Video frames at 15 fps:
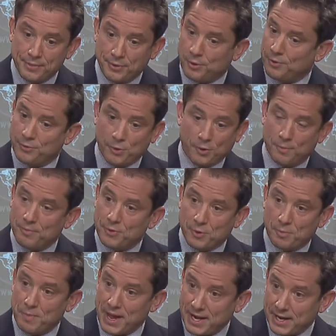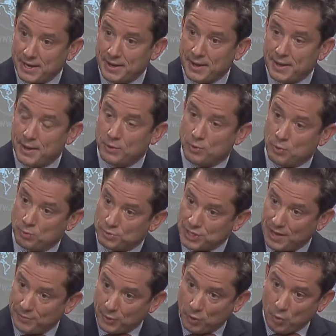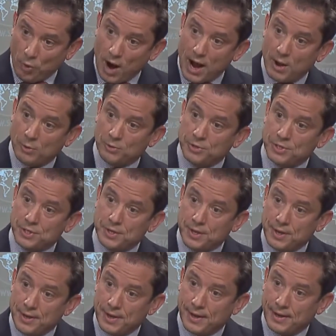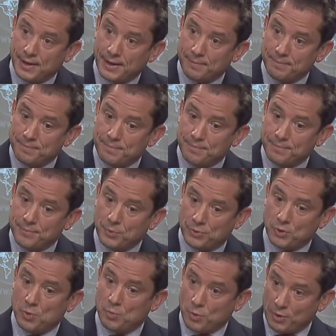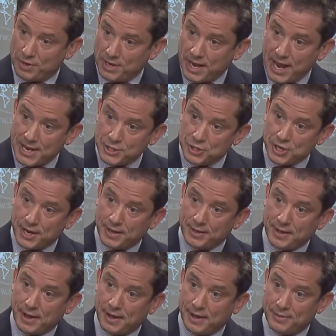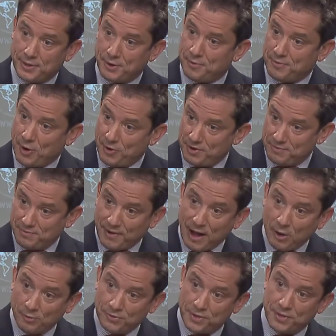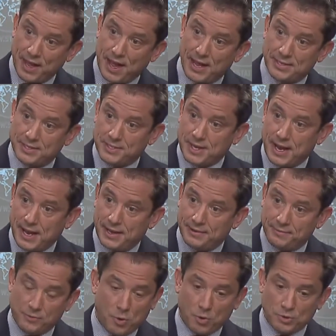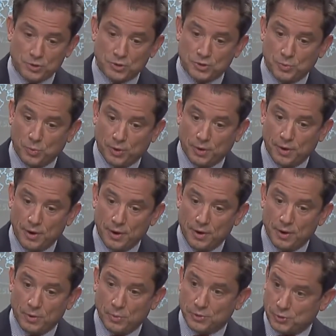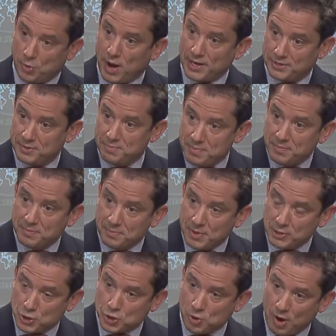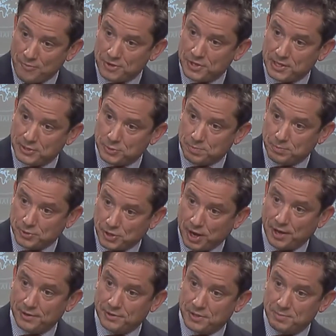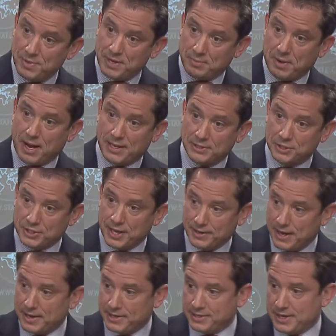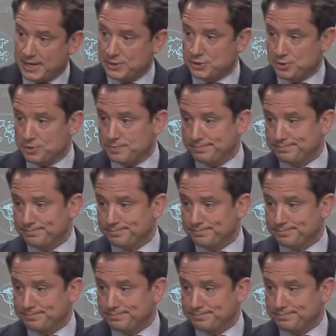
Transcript: There are many groups on the ground with whom we're engaging that are very involved in that, and of course we're trying to ensure everything is done to minimize any danger.